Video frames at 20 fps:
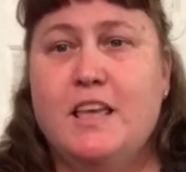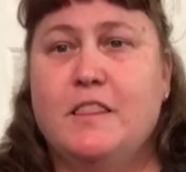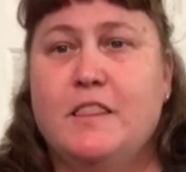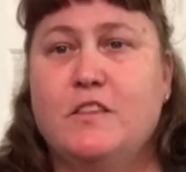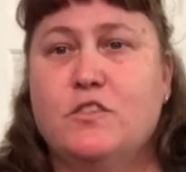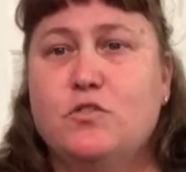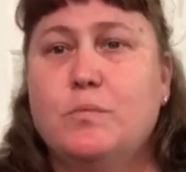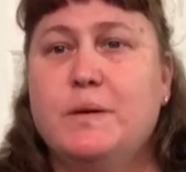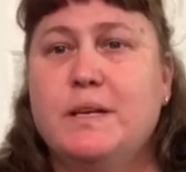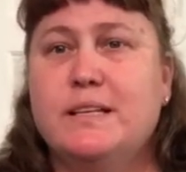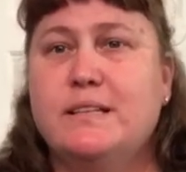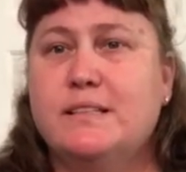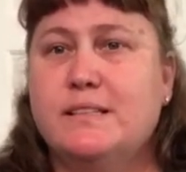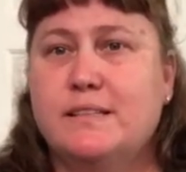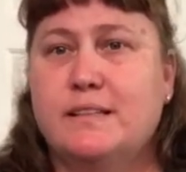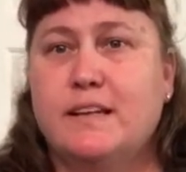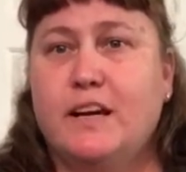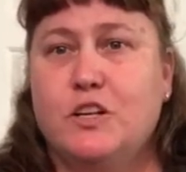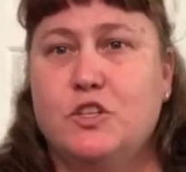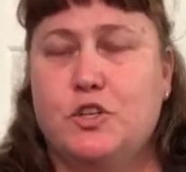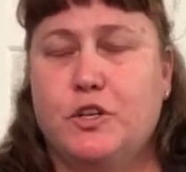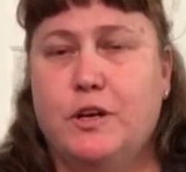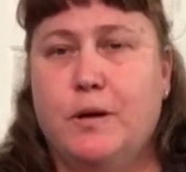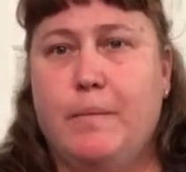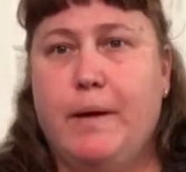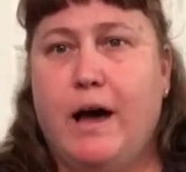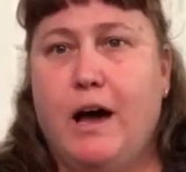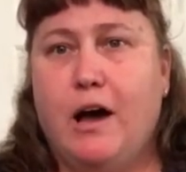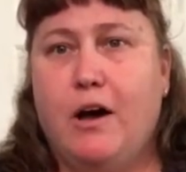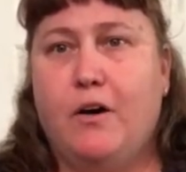This will be a discussion
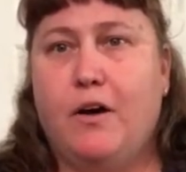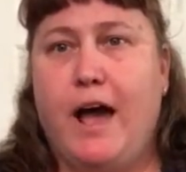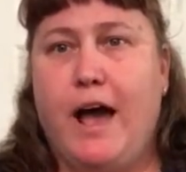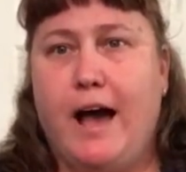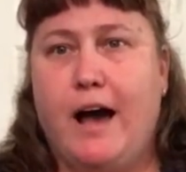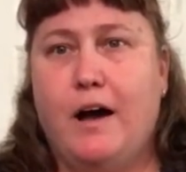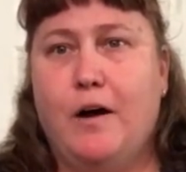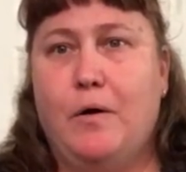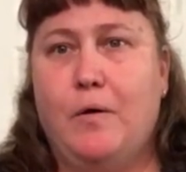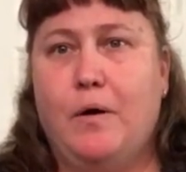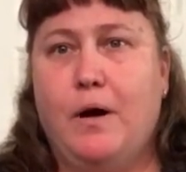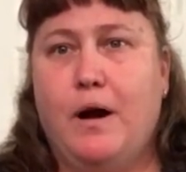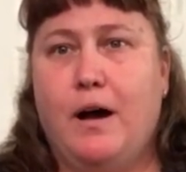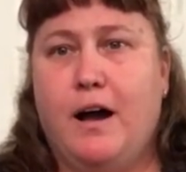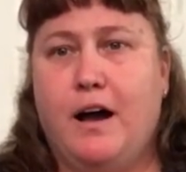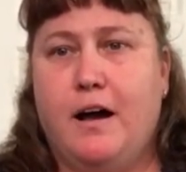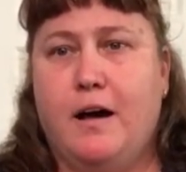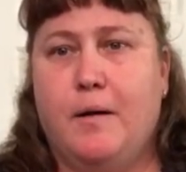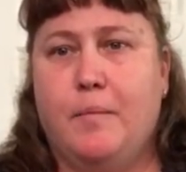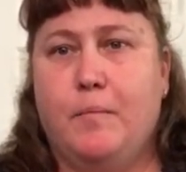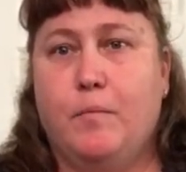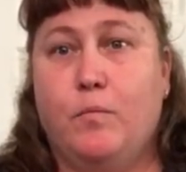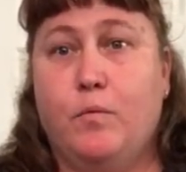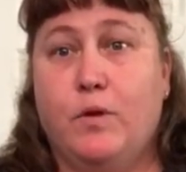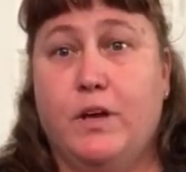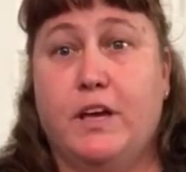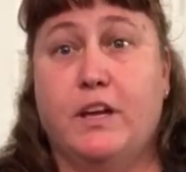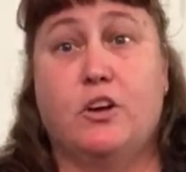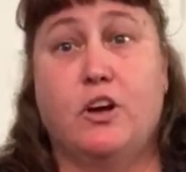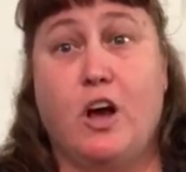about how um,
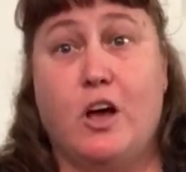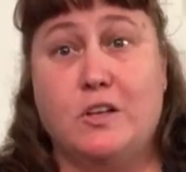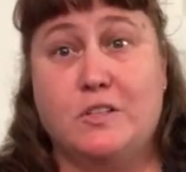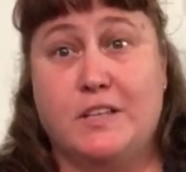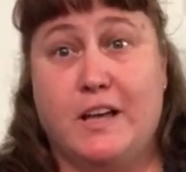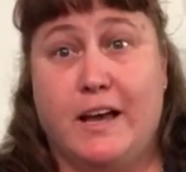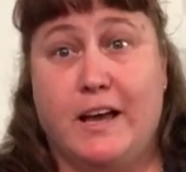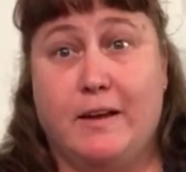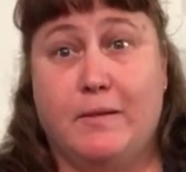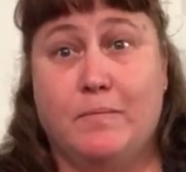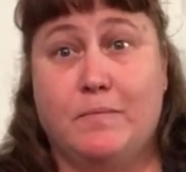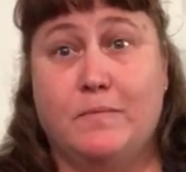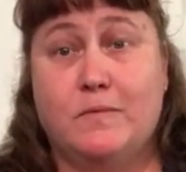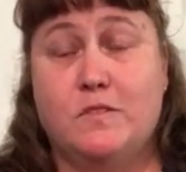we get a call sign.